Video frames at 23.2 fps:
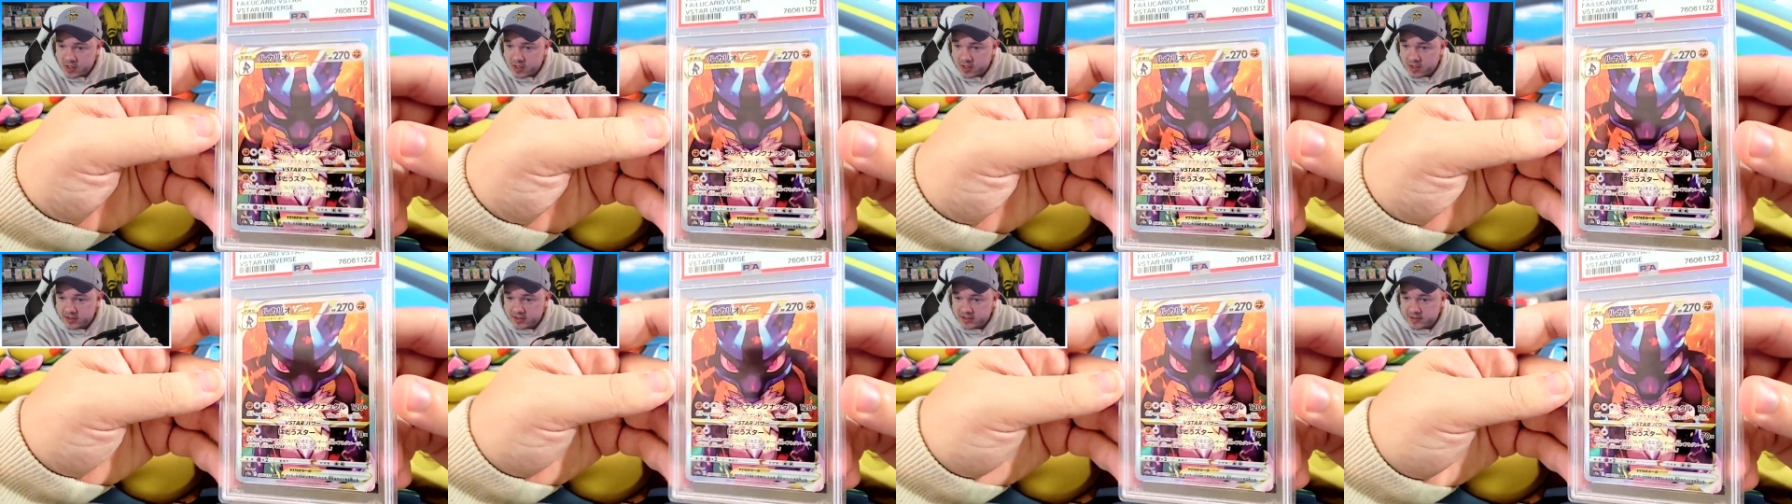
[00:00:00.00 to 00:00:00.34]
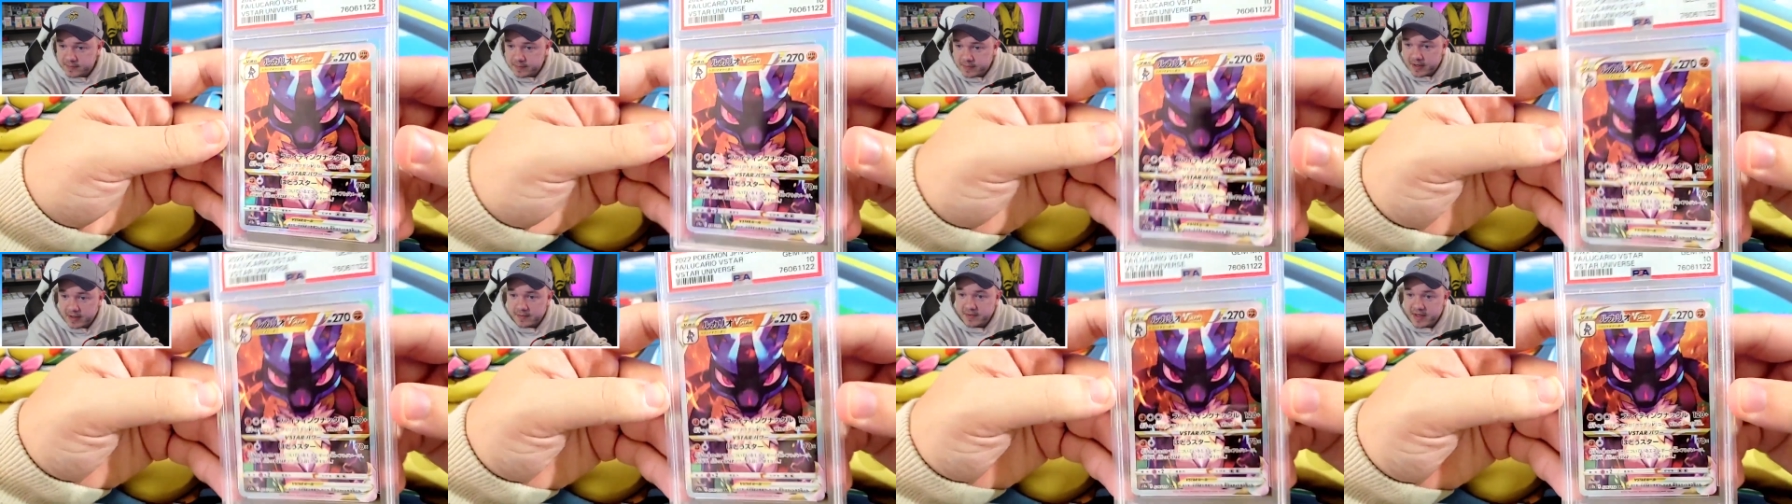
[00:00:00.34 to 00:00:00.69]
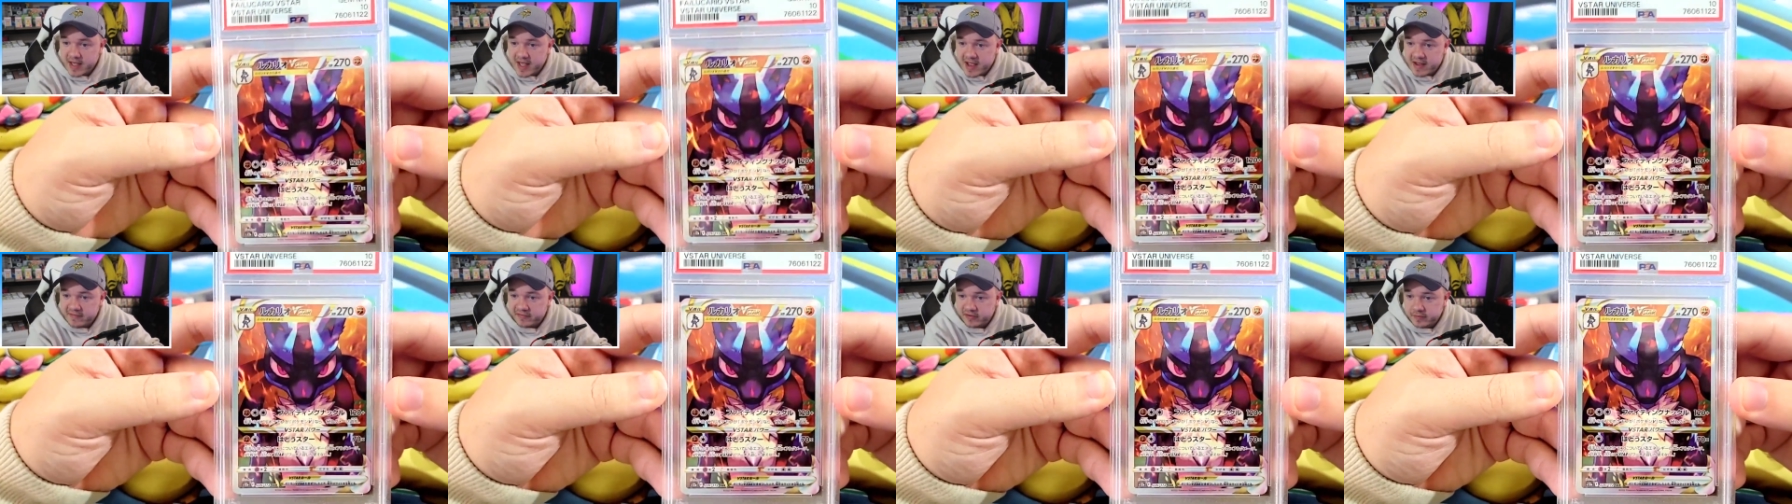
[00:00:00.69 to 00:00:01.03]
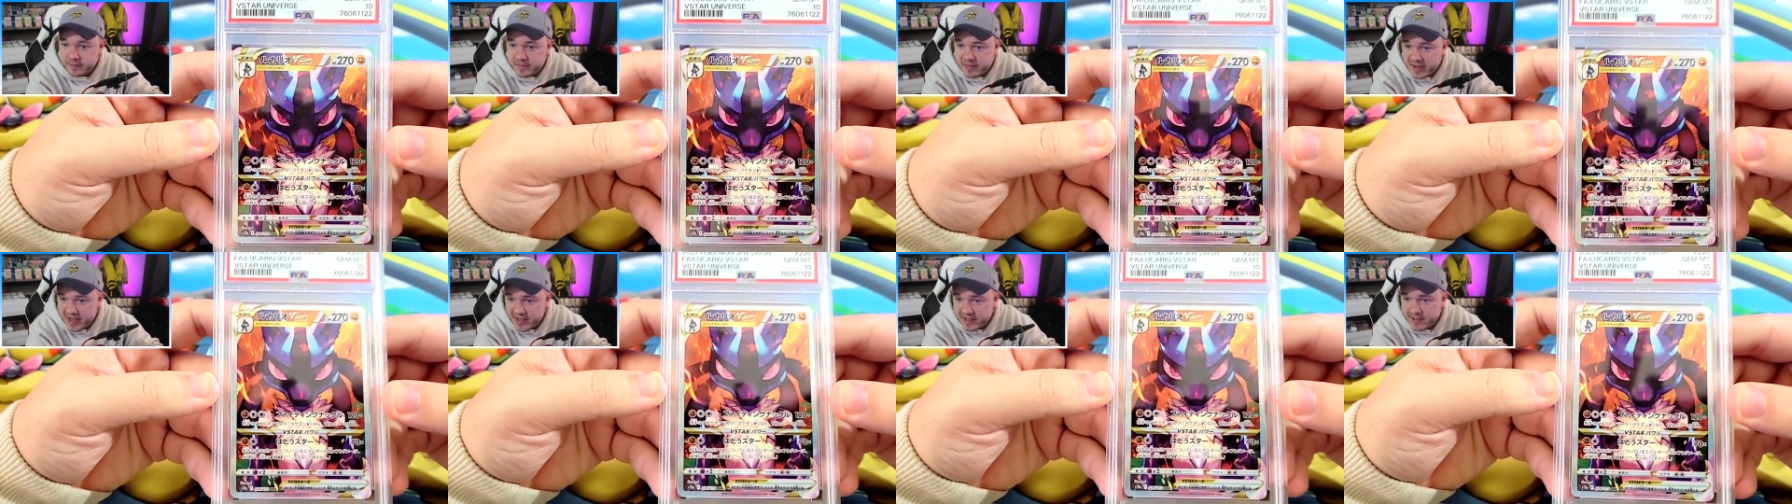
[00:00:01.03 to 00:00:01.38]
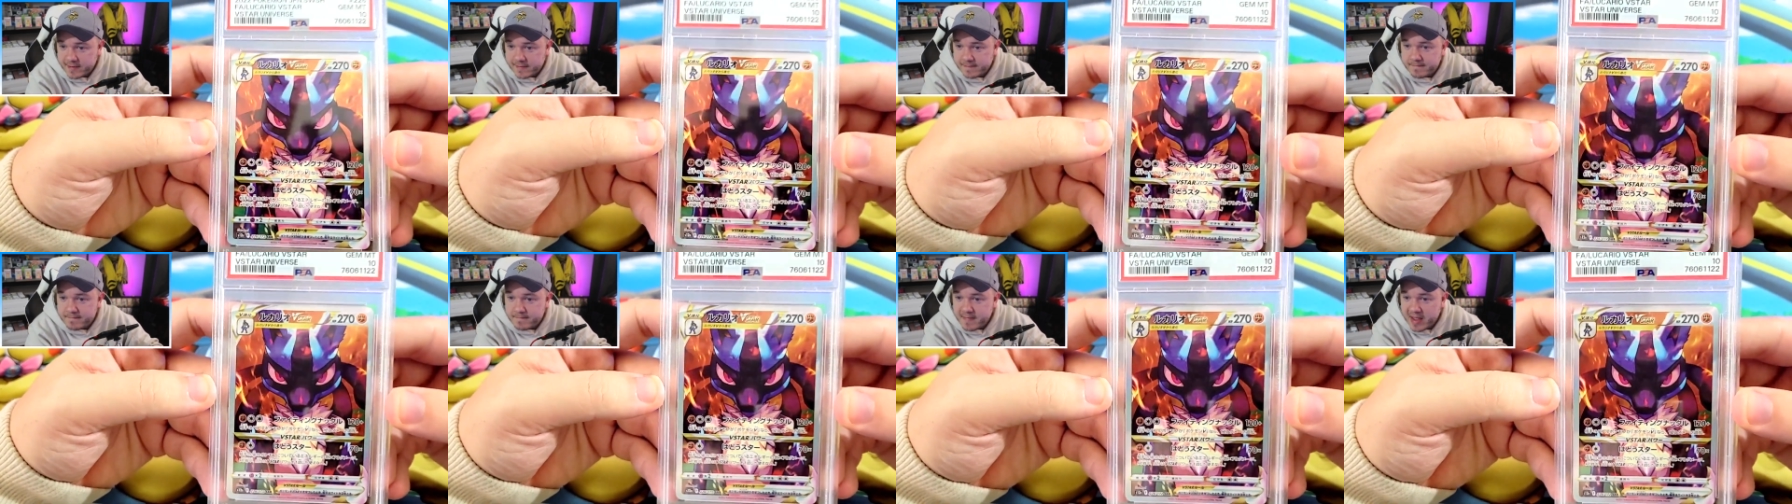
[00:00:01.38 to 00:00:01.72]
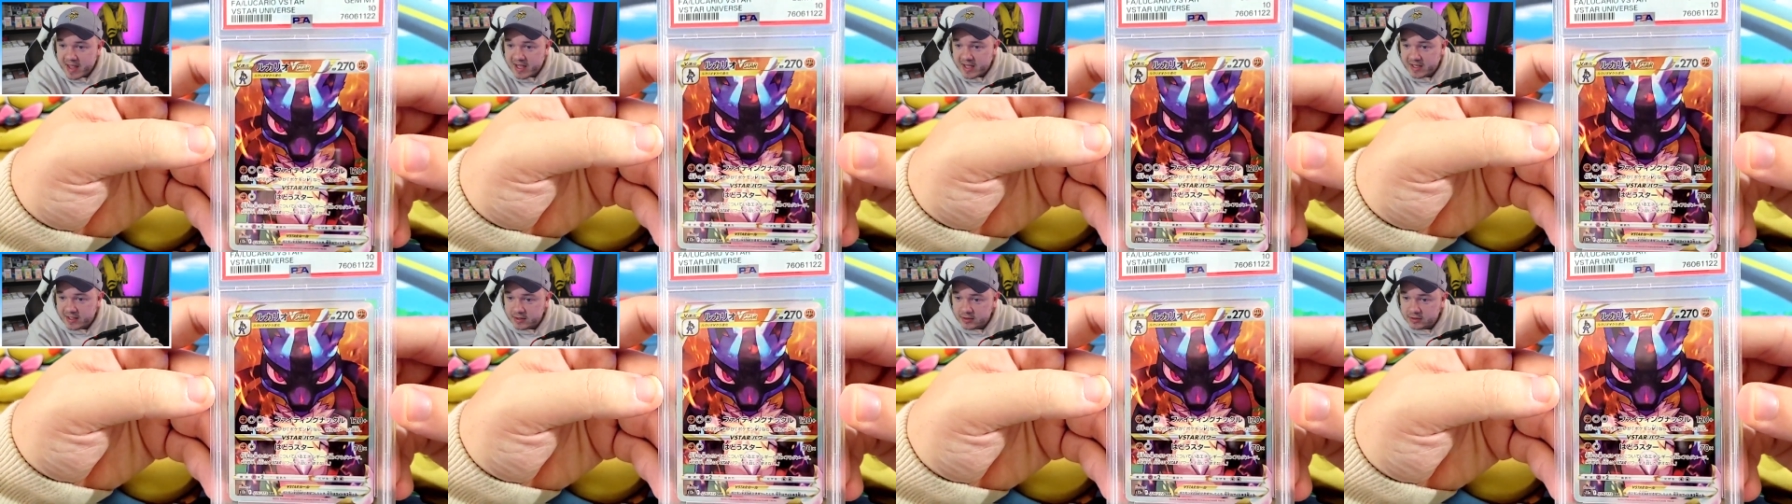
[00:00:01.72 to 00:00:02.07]
cards probably ever been
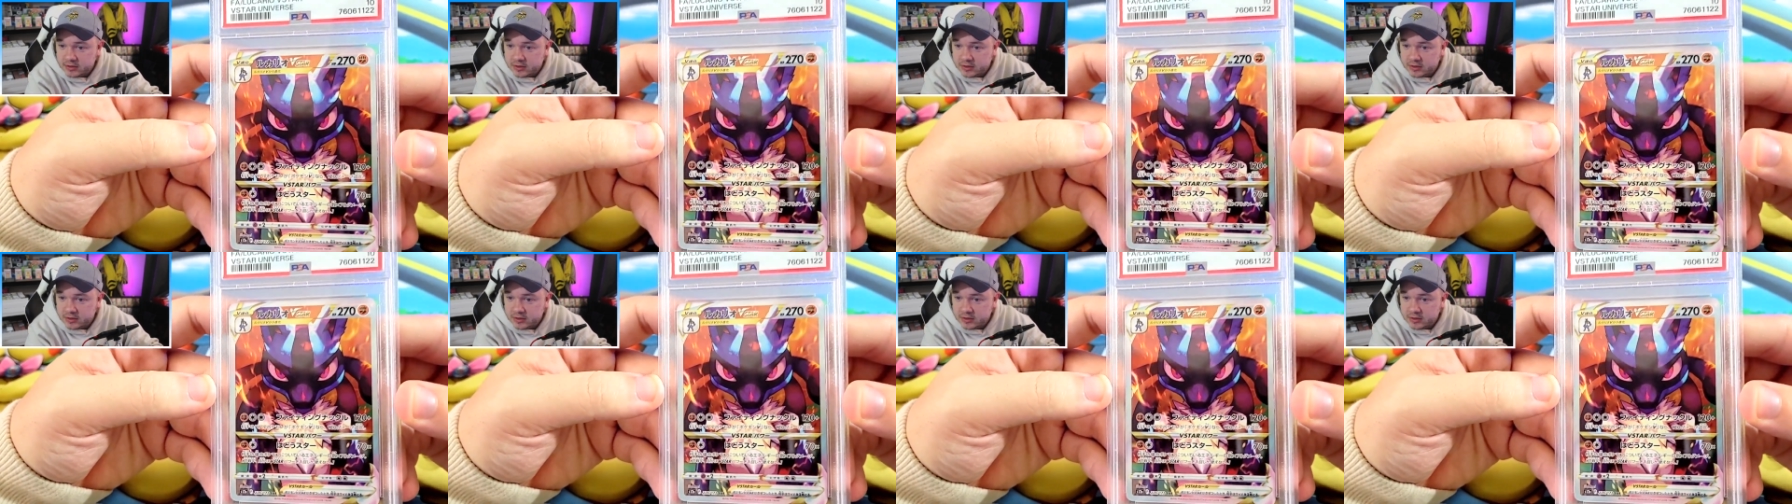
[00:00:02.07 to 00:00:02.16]
made.